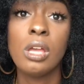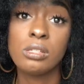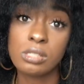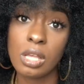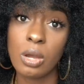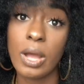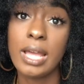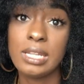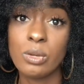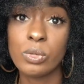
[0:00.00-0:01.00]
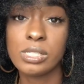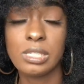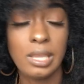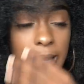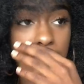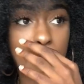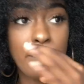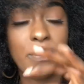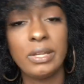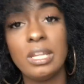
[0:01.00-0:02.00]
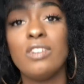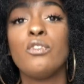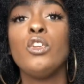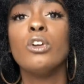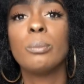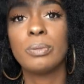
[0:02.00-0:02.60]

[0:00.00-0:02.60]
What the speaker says: So I did once a year. But if you're a